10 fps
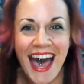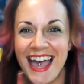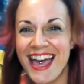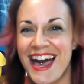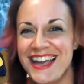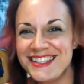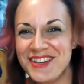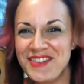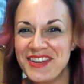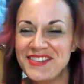Hi guys,
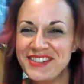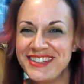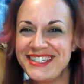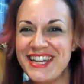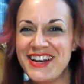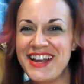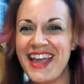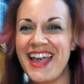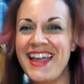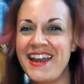I'm Kimberly Cherry,
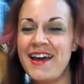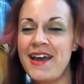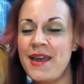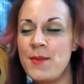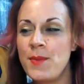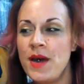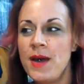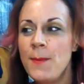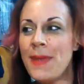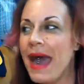and I'm
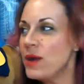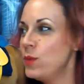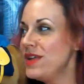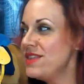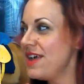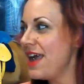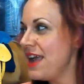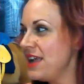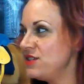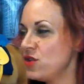back with
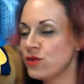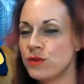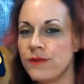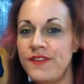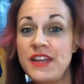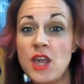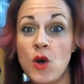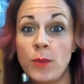another video.